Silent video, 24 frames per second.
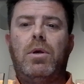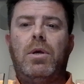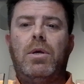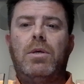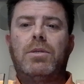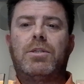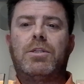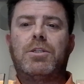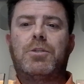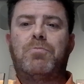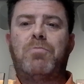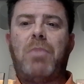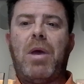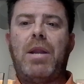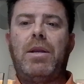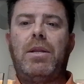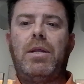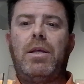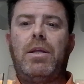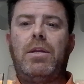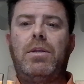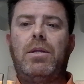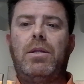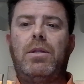
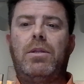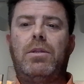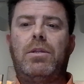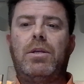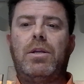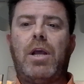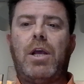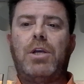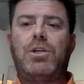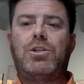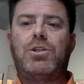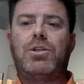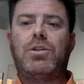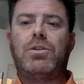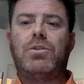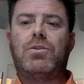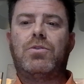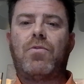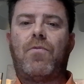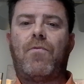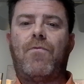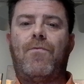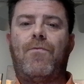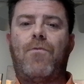suspended the nation's
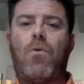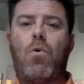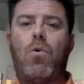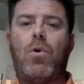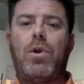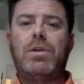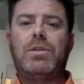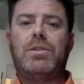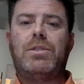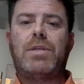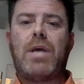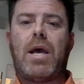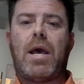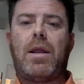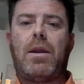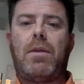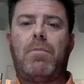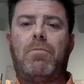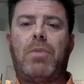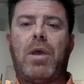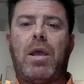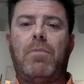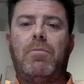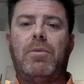foreign debt
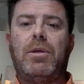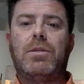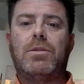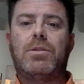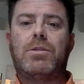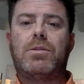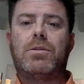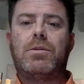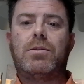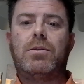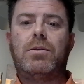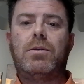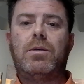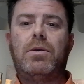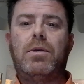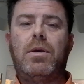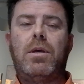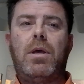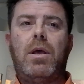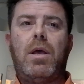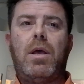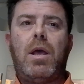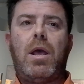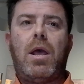payments,
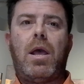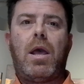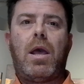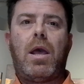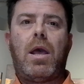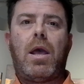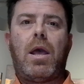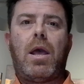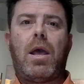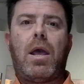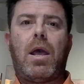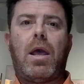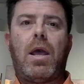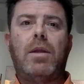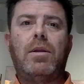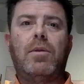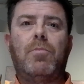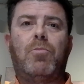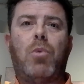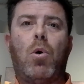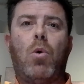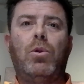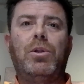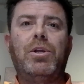and
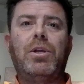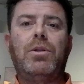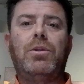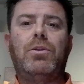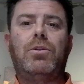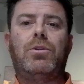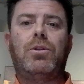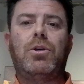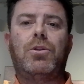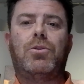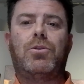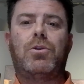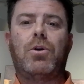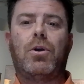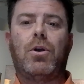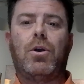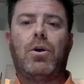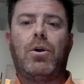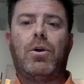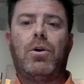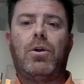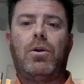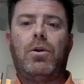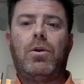Napoleon
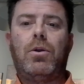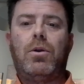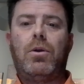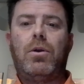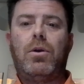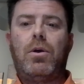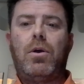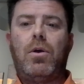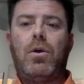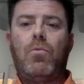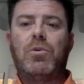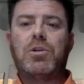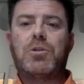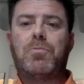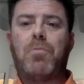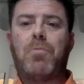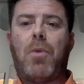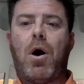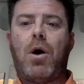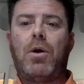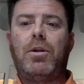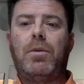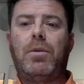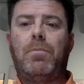III
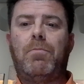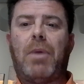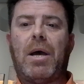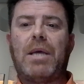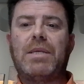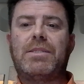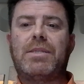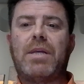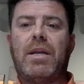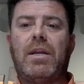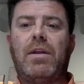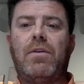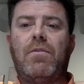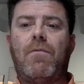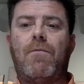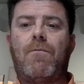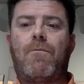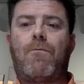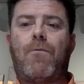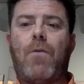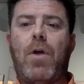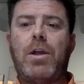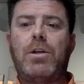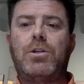responded by sending
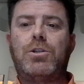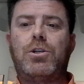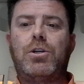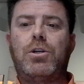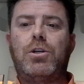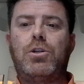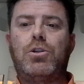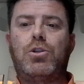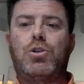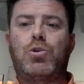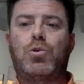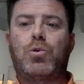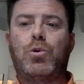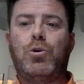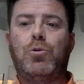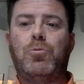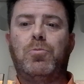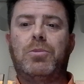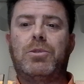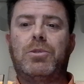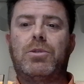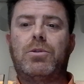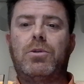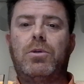French
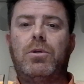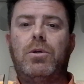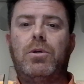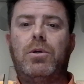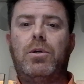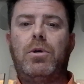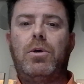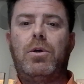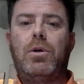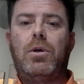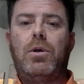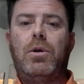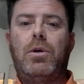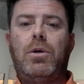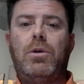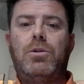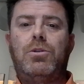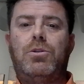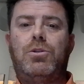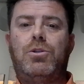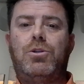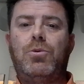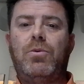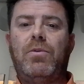troops
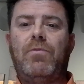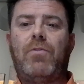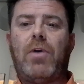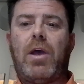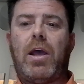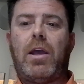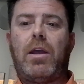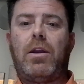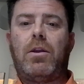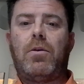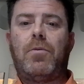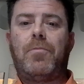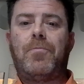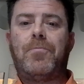to invade.